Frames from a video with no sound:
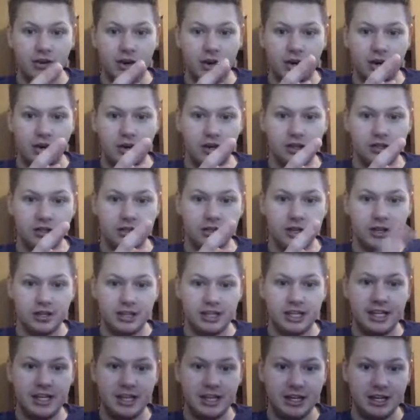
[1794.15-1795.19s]
on
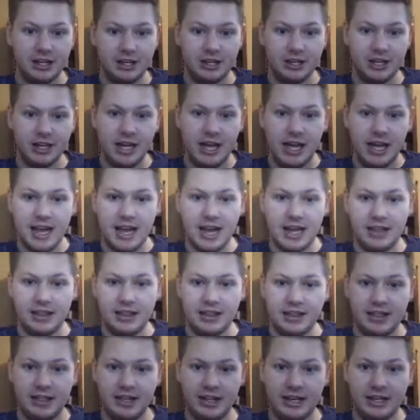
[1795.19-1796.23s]
here
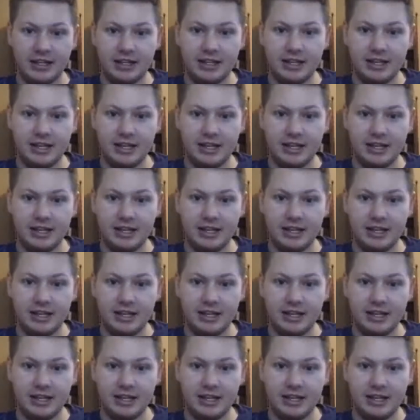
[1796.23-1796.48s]
and then